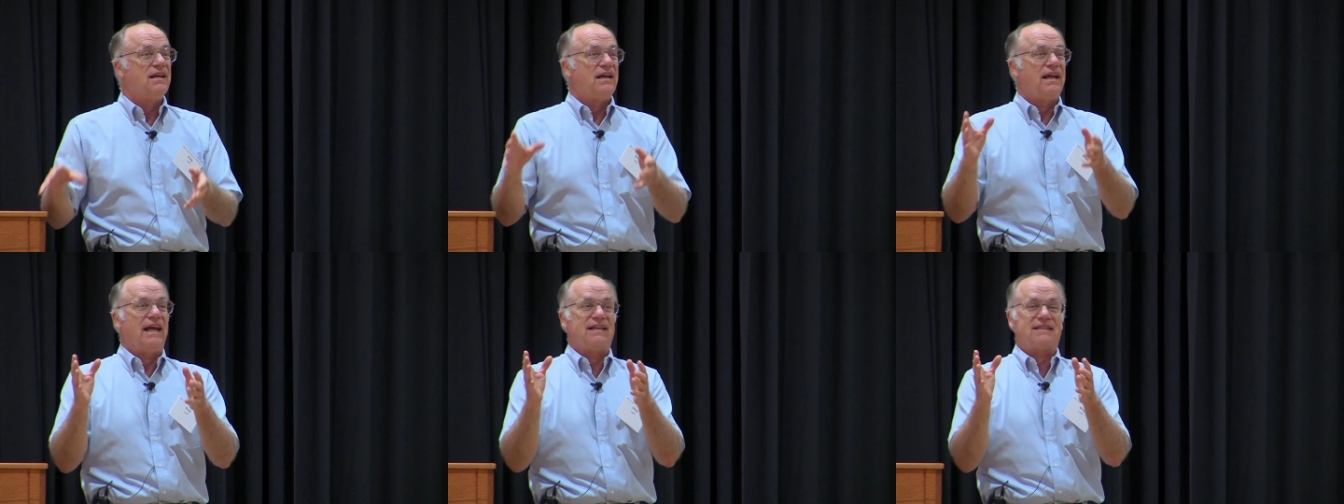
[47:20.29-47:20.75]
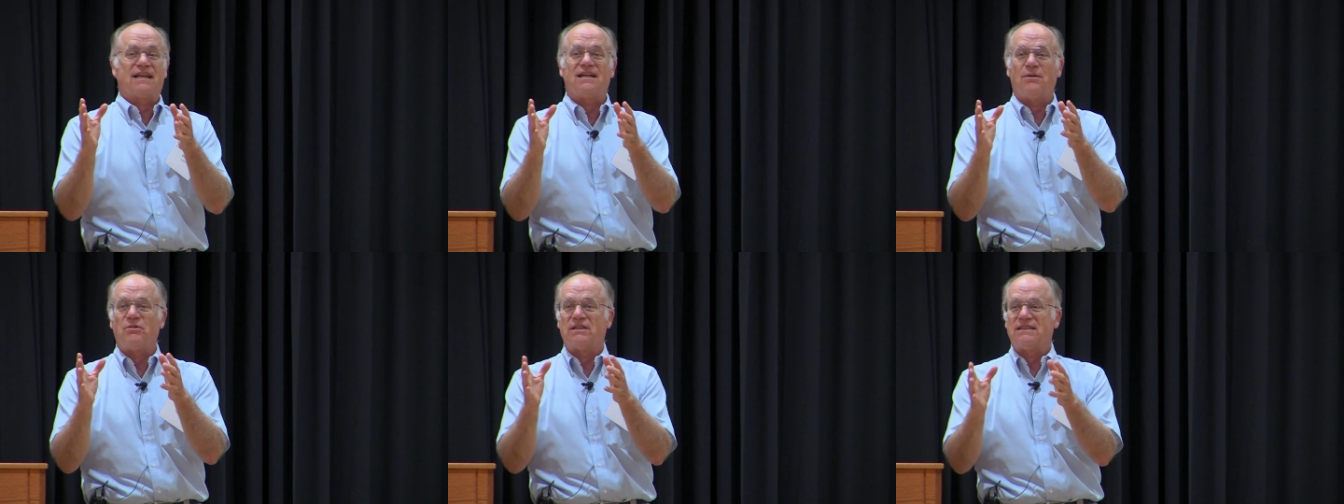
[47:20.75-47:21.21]
It has to
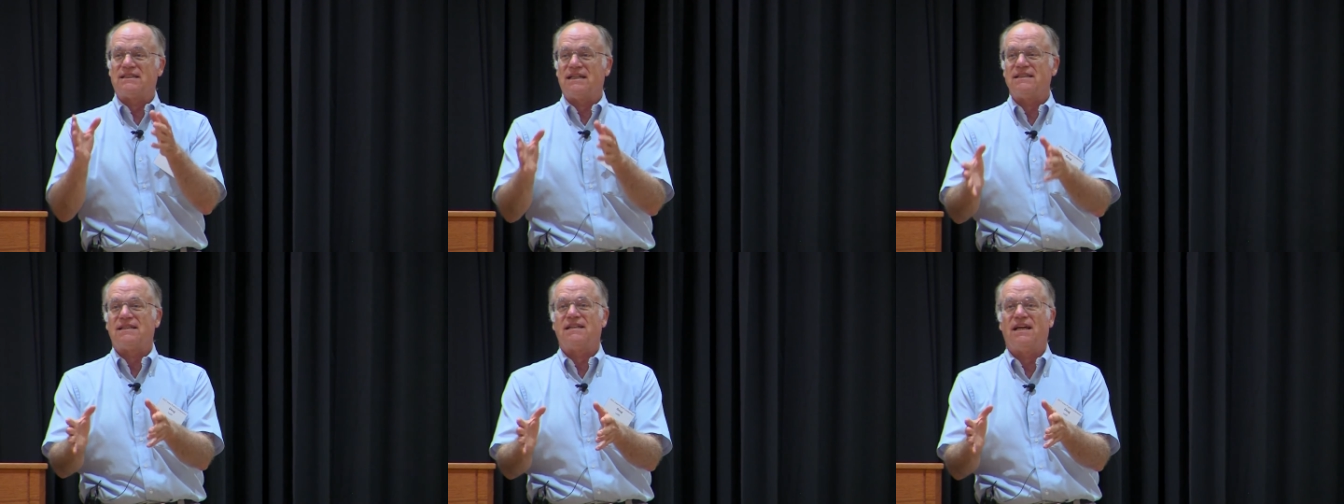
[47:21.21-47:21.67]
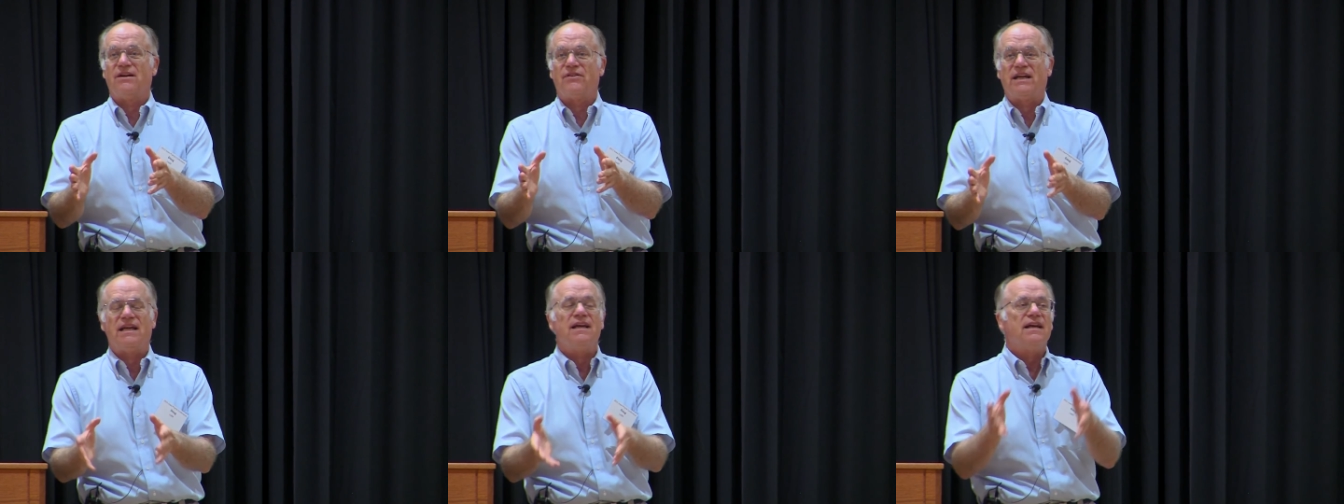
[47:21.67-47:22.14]
come with a
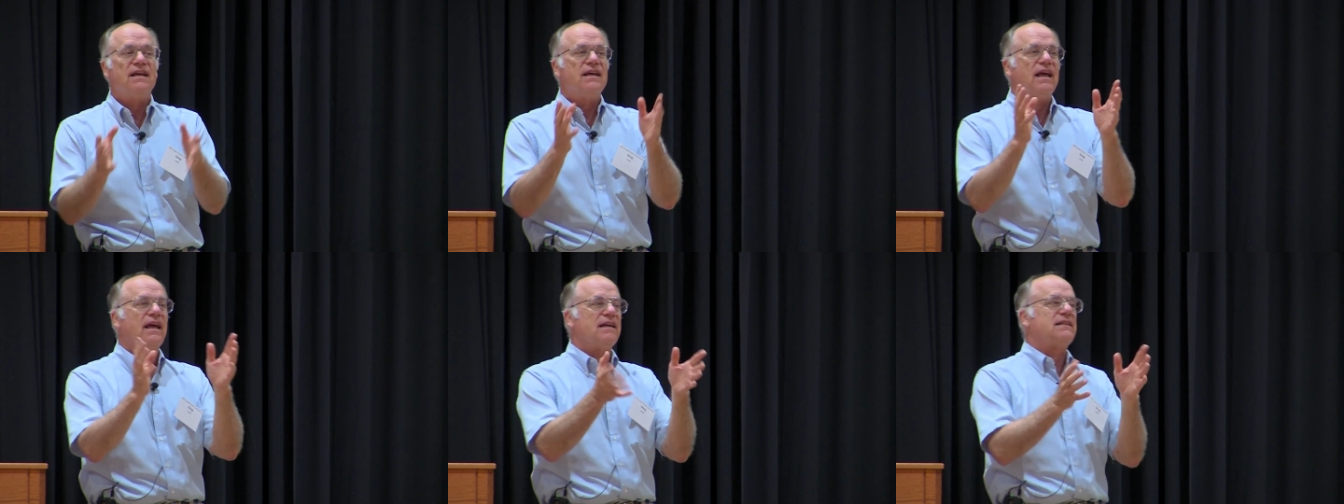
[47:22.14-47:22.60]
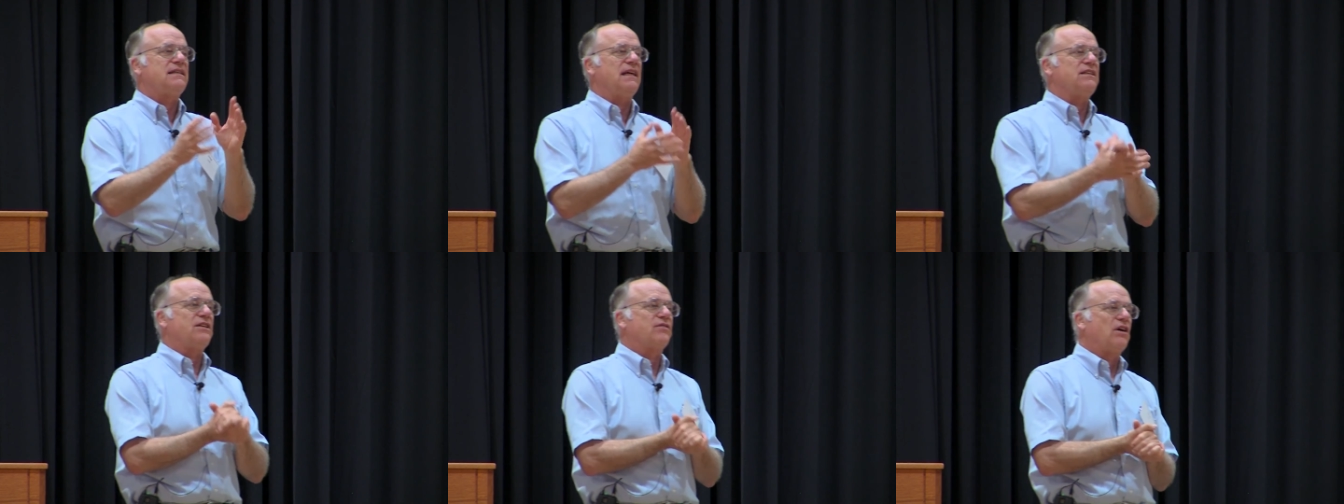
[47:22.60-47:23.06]
sensitivity and a
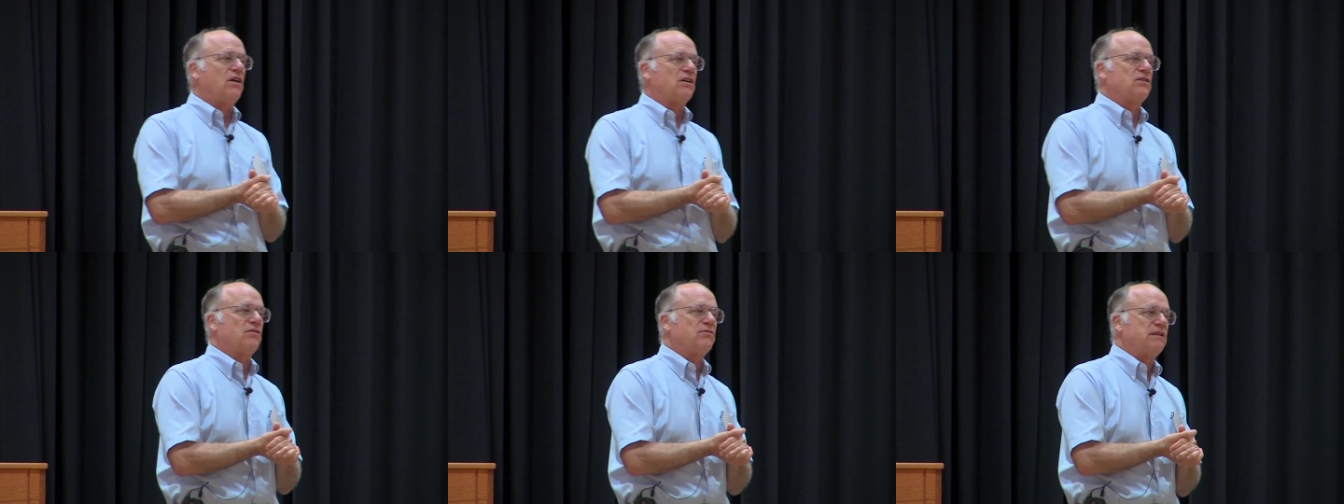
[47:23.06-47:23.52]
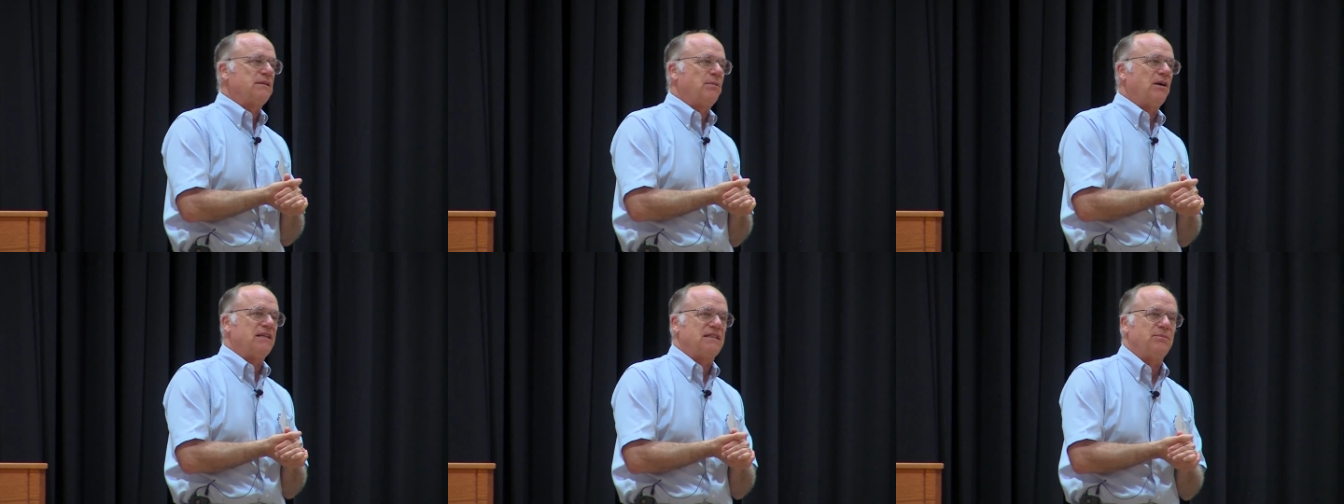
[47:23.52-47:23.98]
sense of cultural
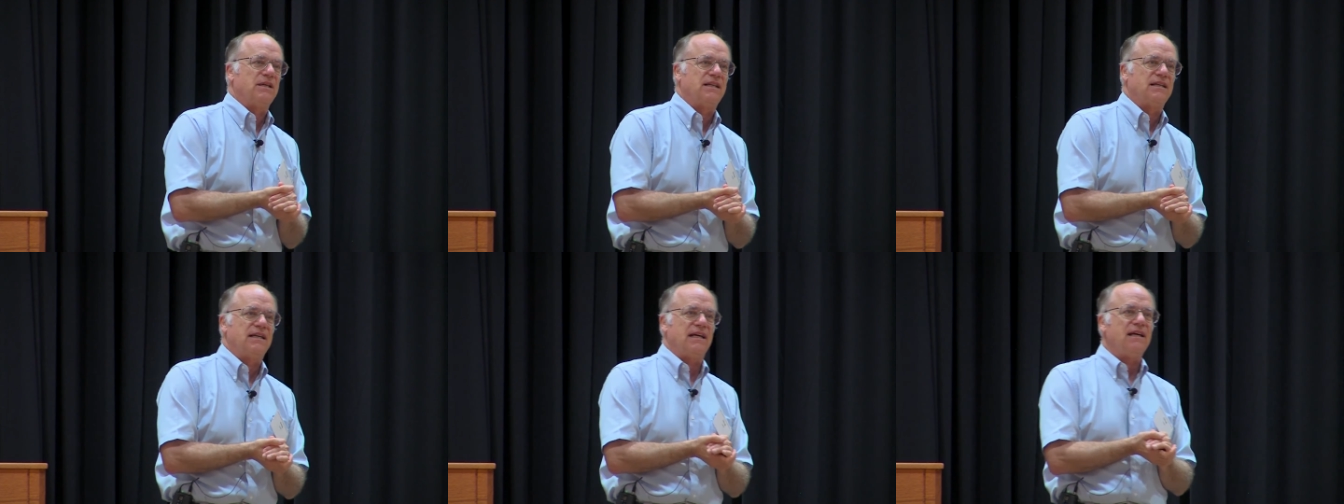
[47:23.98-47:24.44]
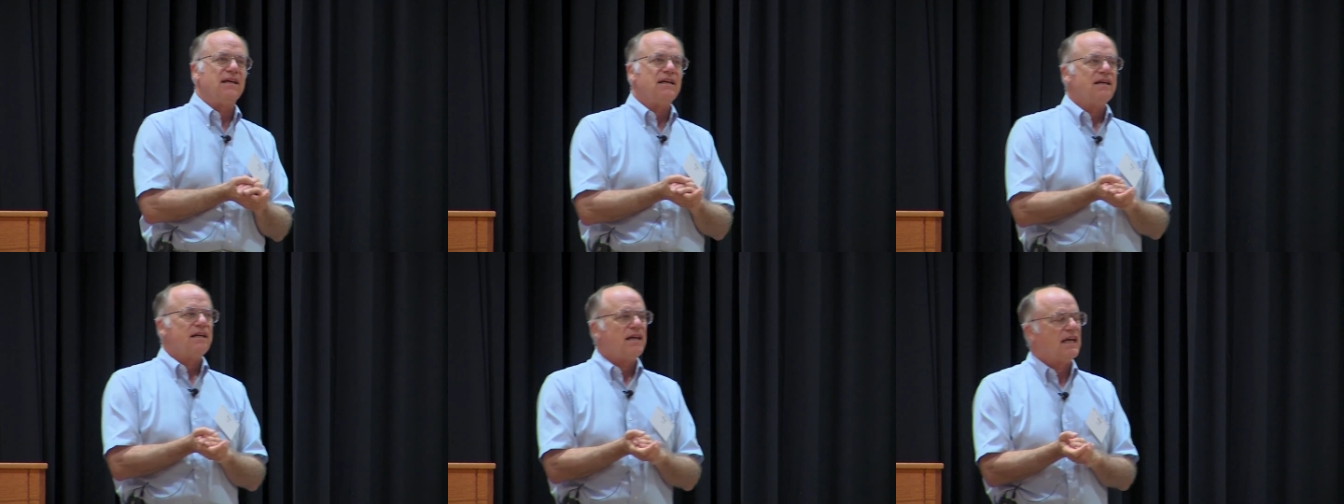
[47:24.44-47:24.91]
responsibility
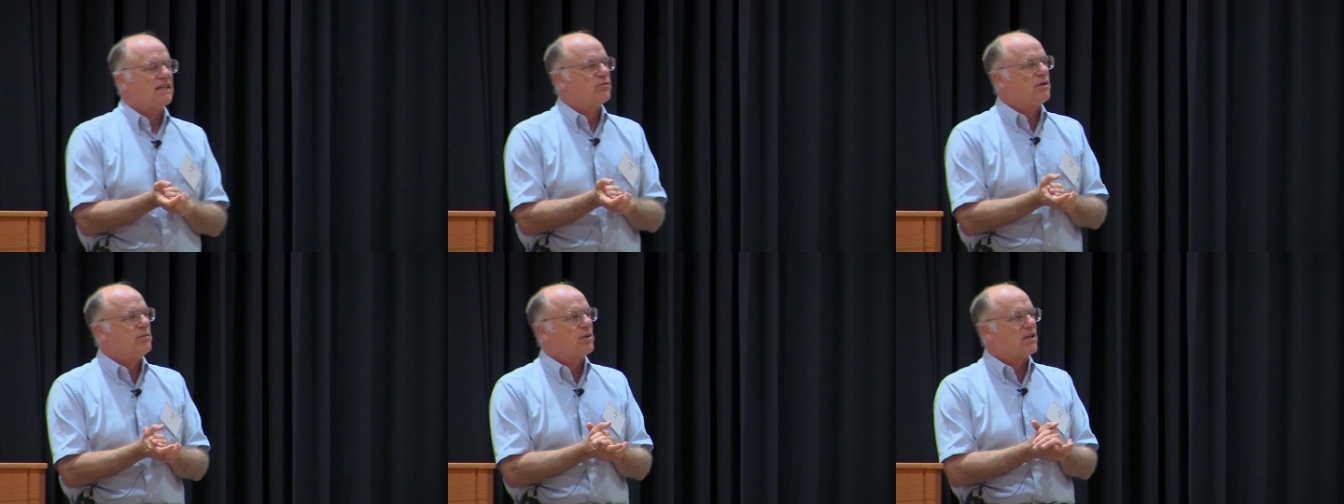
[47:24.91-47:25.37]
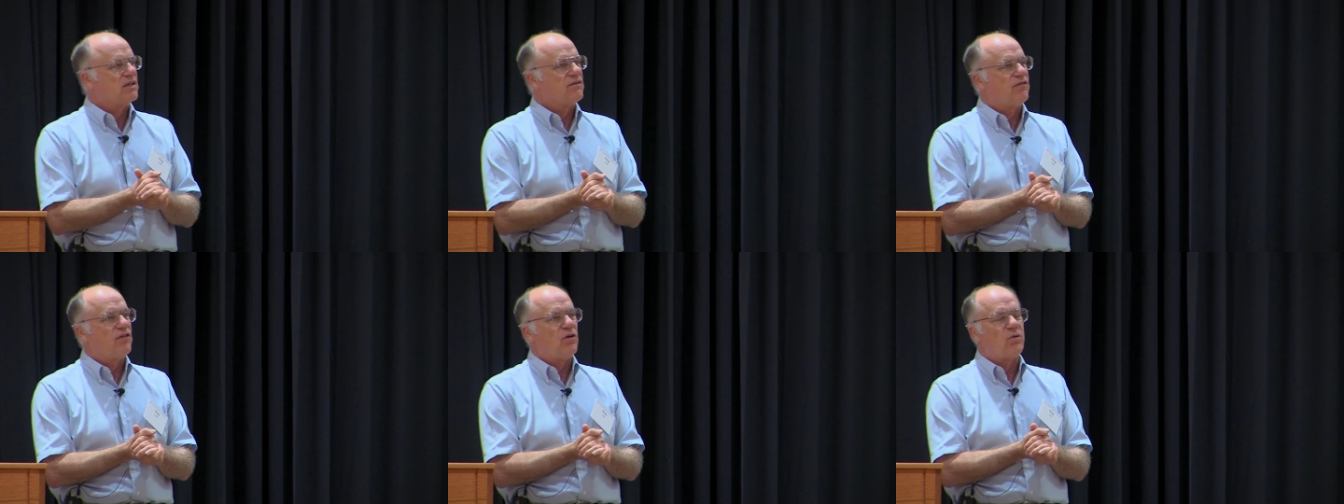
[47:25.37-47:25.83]
as we build it
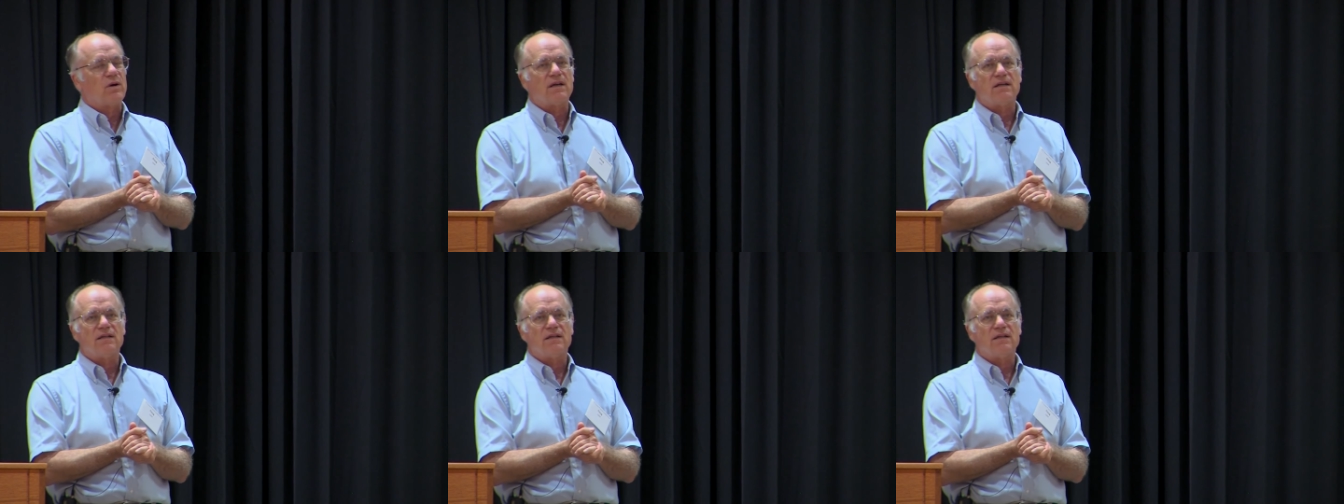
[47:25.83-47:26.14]
forward.